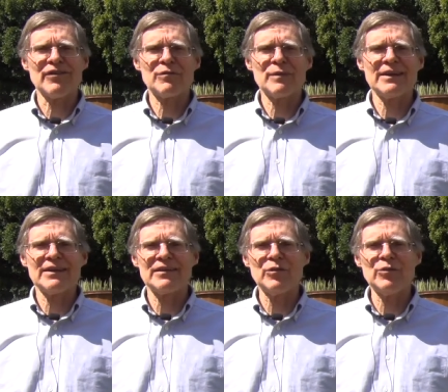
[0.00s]
have
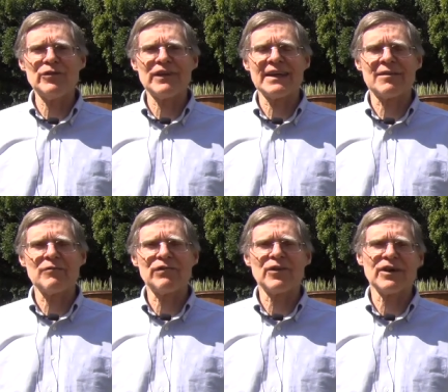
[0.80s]
been losing
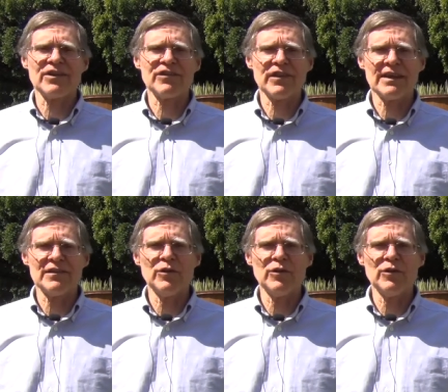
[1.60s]
forests and